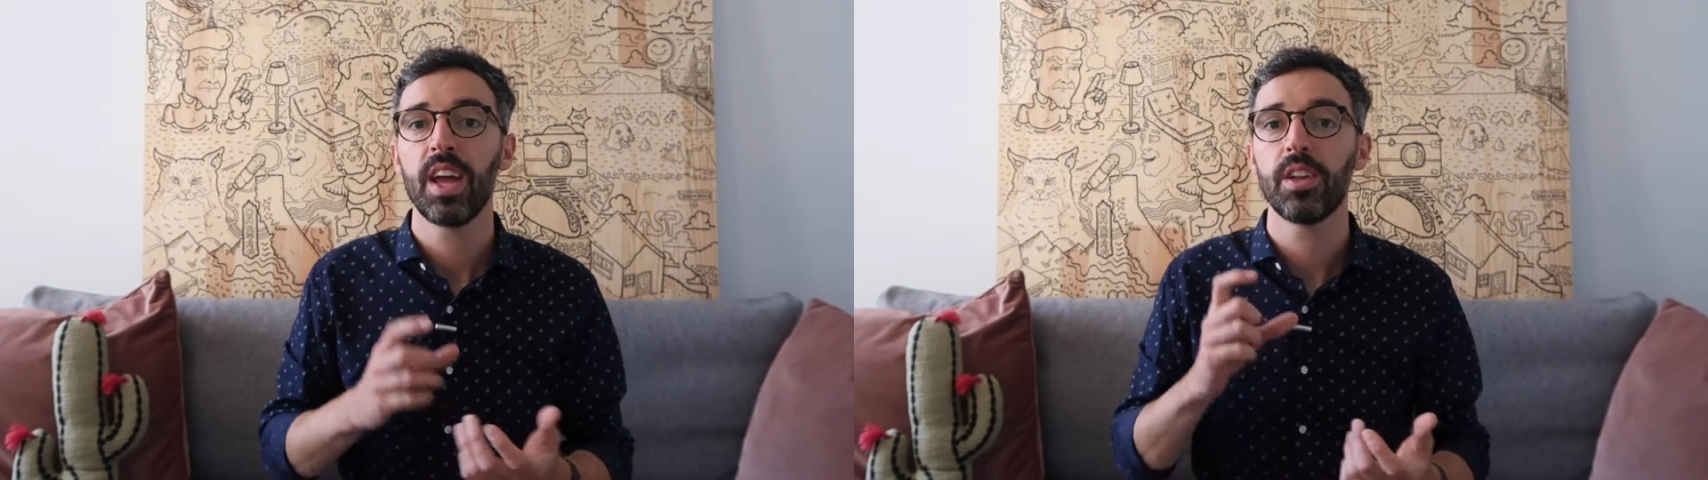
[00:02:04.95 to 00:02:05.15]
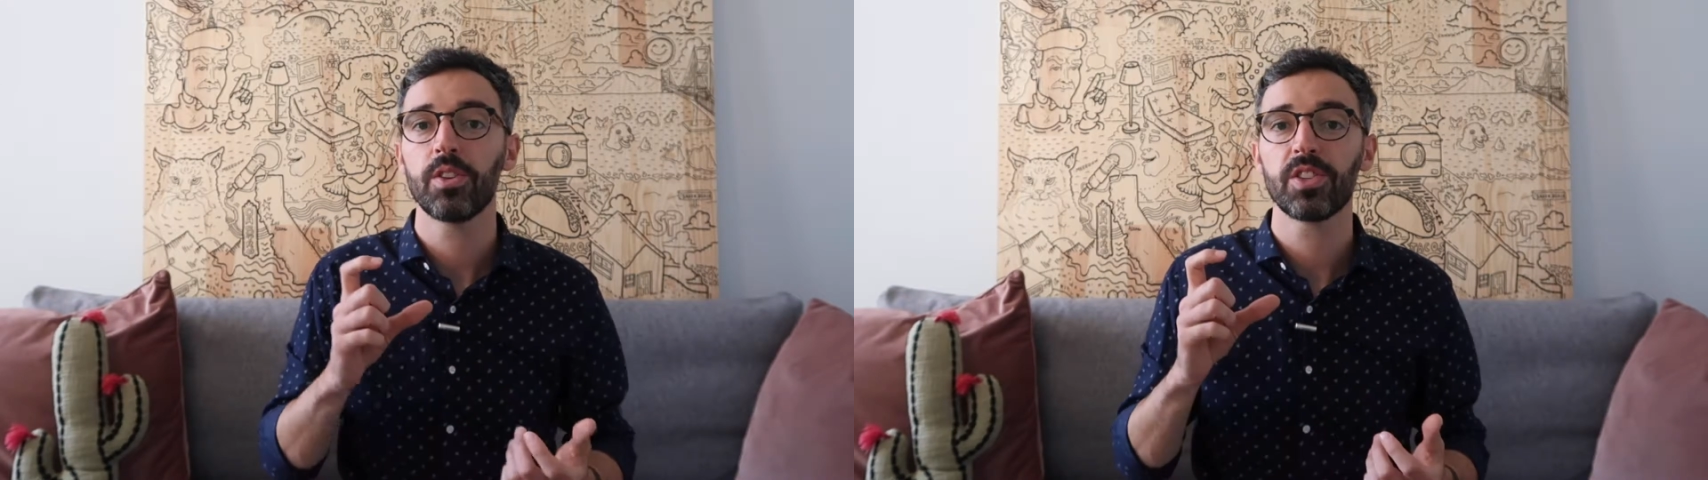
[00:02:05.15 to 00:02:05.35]

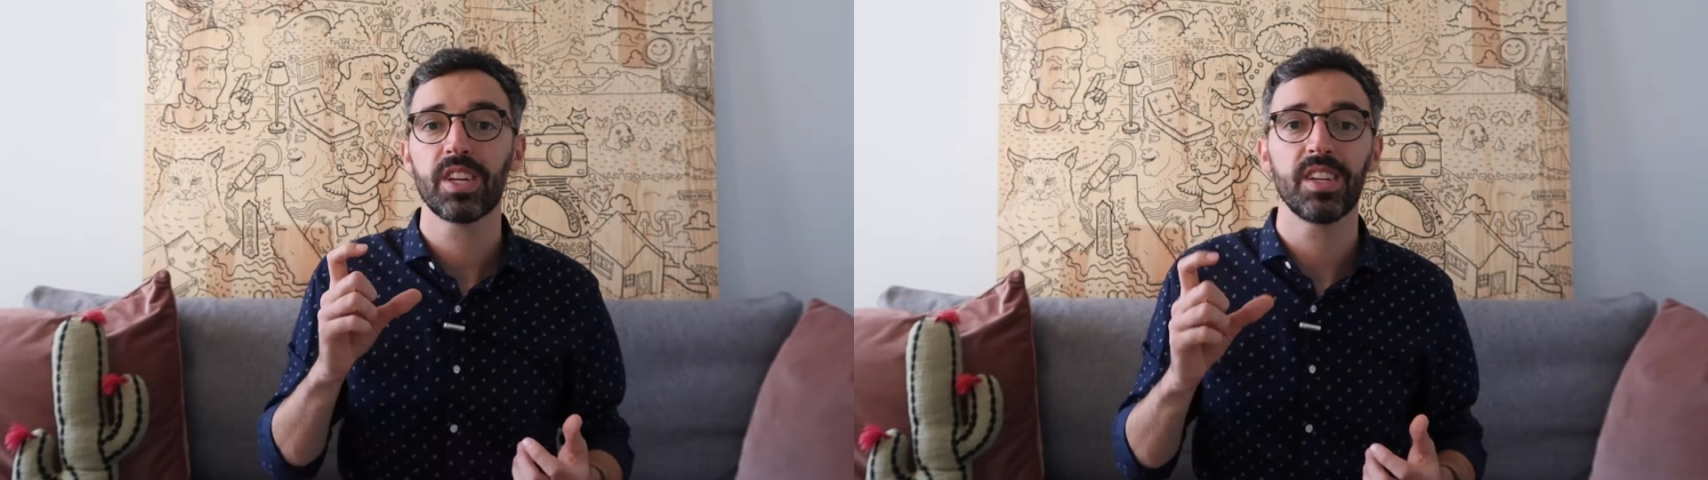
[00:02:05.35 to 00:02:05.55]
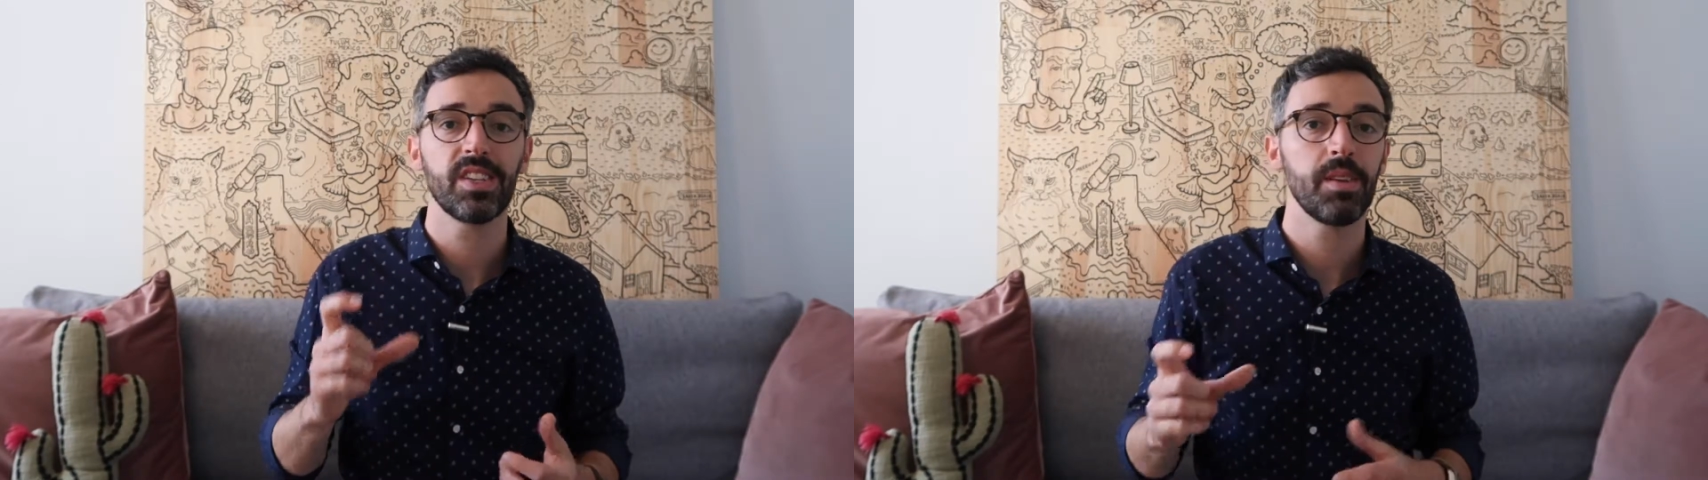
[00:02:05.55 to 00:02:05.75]
and you're
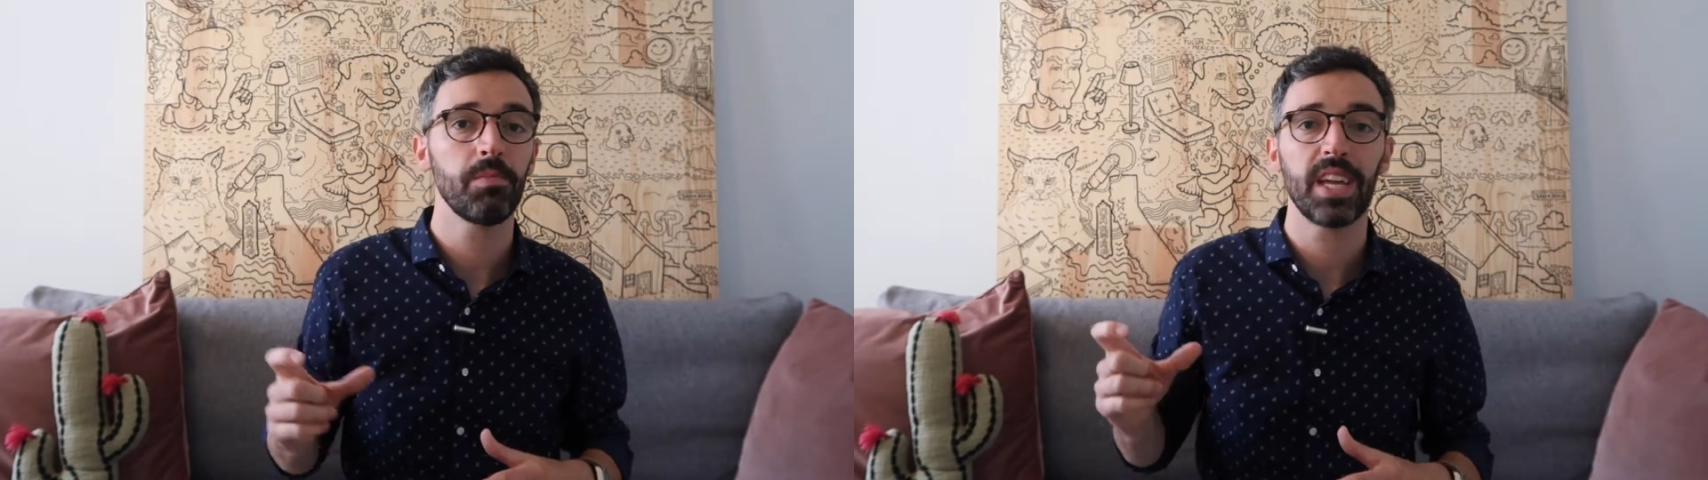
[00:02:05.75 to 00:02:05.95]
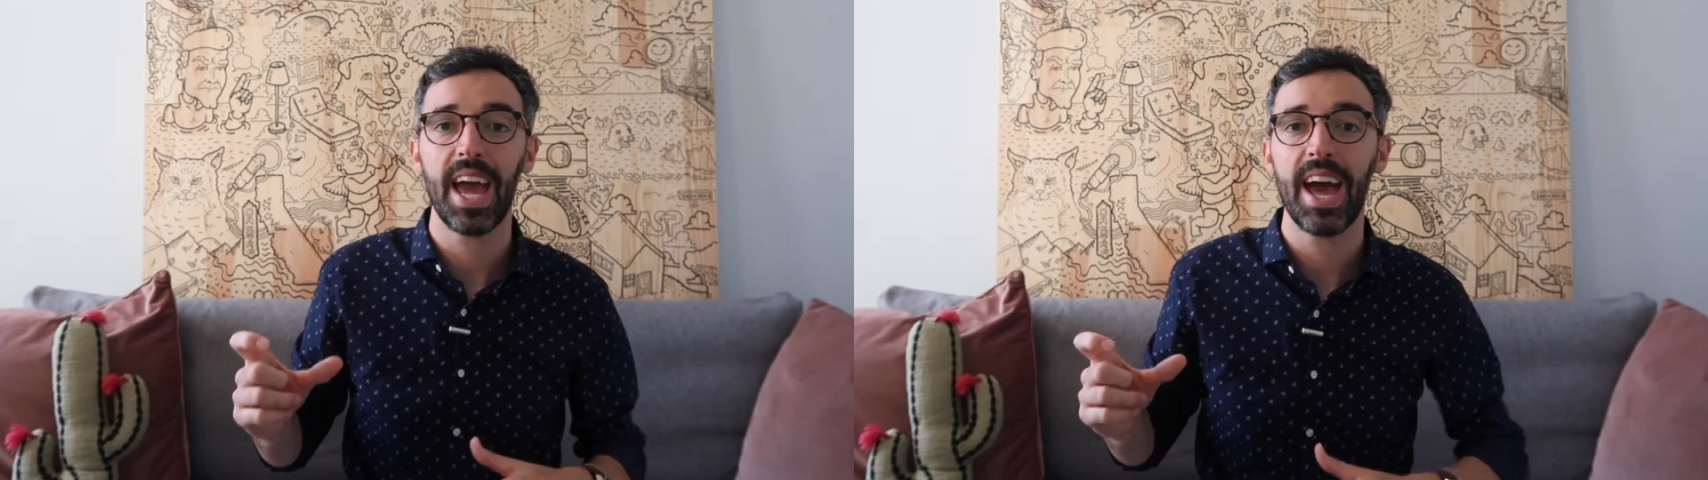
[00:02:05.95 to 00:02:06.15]
just going to
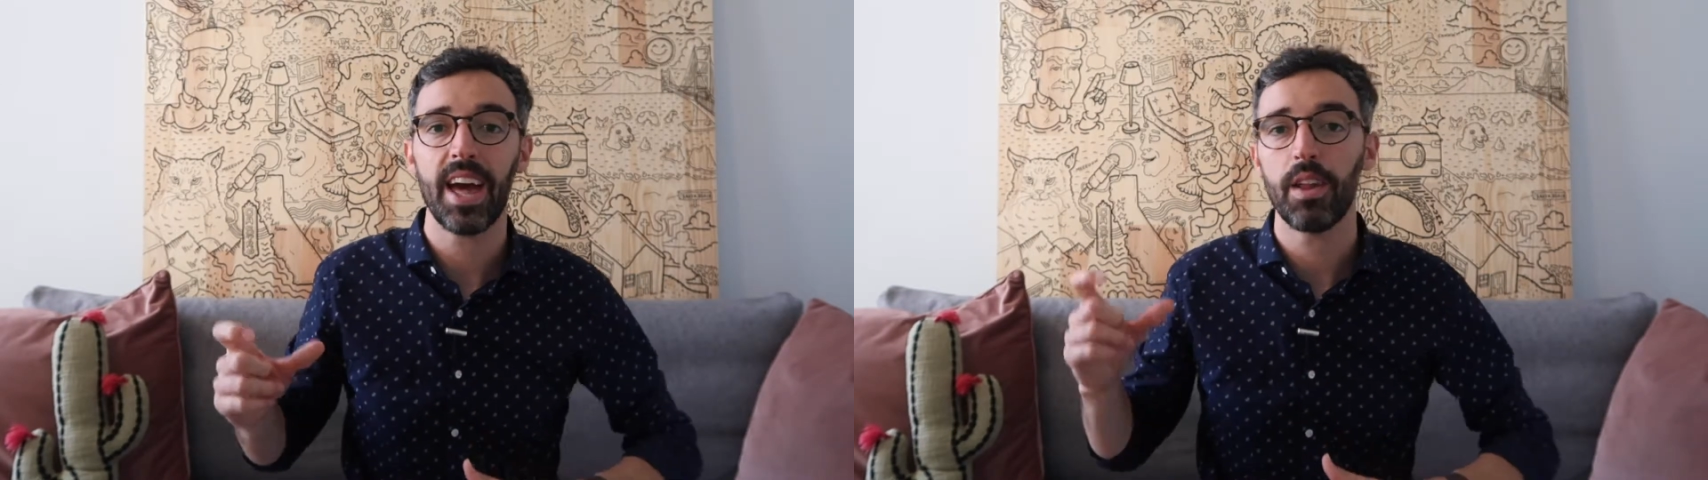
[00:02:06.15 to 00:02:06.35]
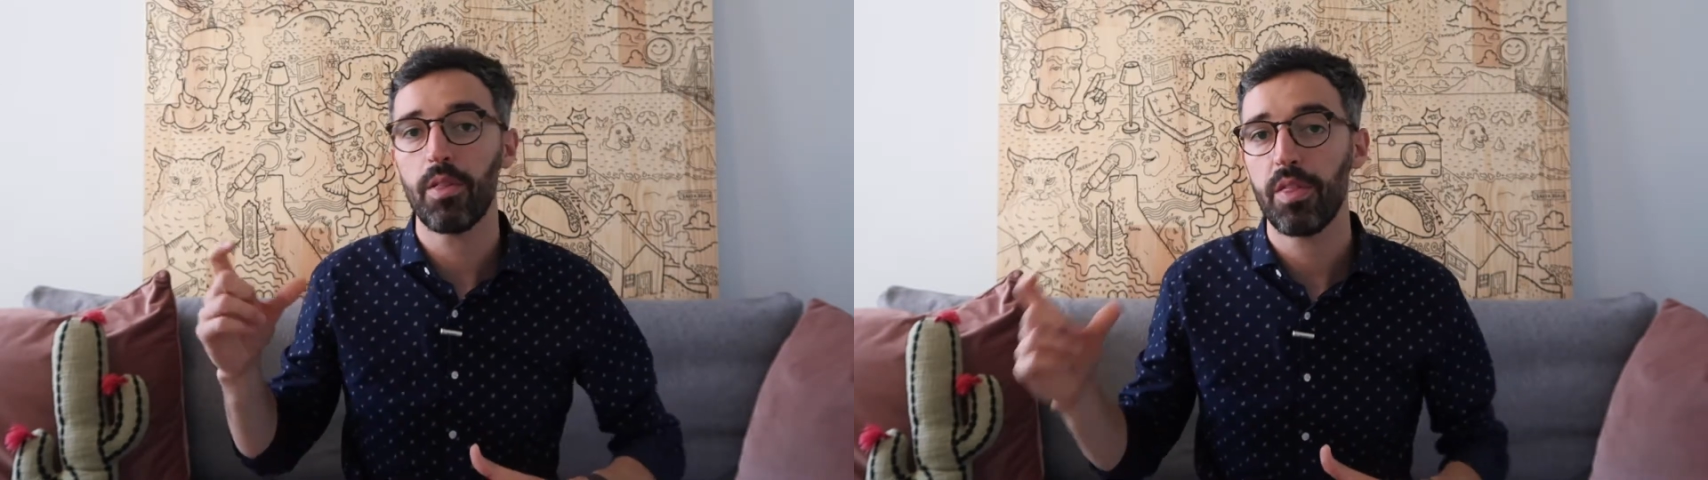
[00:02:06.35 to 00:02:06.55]
simply add